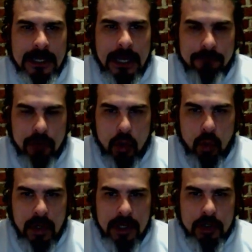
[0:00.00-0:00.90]
if
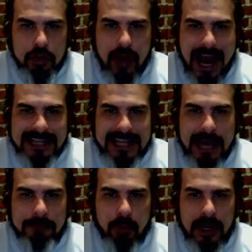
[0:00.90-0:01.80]
you contract
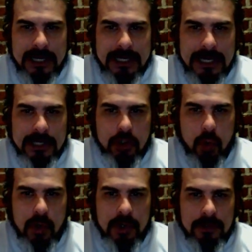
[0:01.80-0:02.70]
that, bring it in
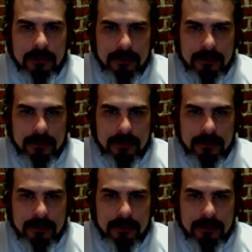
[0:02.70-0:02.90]
toward